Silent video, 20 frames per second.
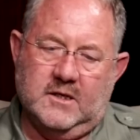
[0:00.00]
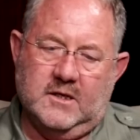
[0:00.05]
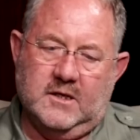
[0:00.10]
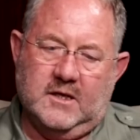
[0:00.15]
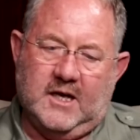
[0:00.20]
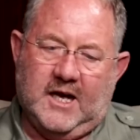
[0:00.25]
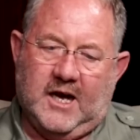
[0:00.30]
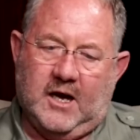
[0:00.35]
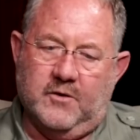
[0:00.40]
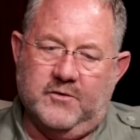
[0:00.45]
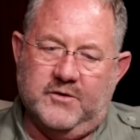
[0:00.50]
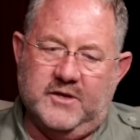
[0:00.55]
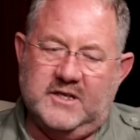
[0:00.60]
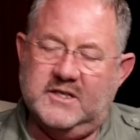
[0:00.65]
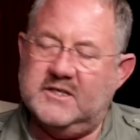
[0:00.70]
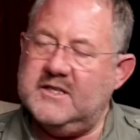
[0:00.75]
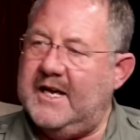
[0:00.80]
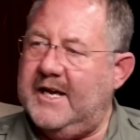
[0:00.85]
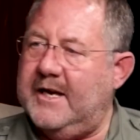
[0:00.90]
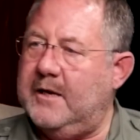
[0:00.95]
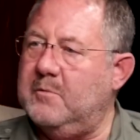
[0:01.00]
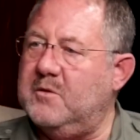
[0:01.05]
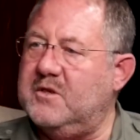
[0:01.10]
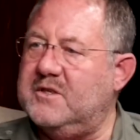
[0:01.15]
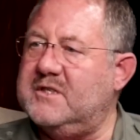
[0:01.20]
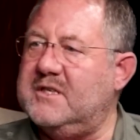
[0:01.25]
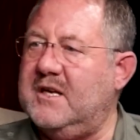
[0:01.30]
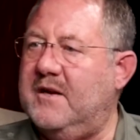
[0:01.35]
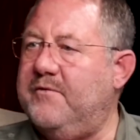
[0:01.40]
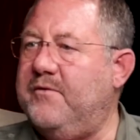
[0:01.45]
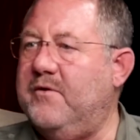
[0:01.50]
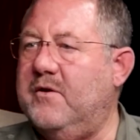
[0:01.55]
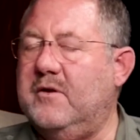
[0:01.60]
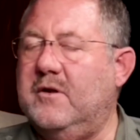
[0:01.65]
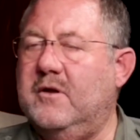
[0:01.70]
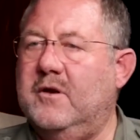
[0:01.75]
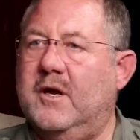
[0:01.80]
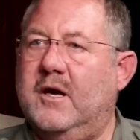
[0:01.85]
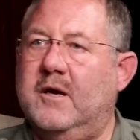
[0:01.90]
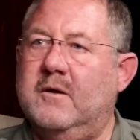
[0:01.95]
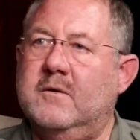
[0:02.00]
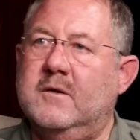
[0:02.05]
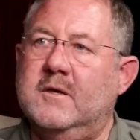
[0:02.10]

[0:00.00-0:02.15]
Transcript: how these animals suffer, you know.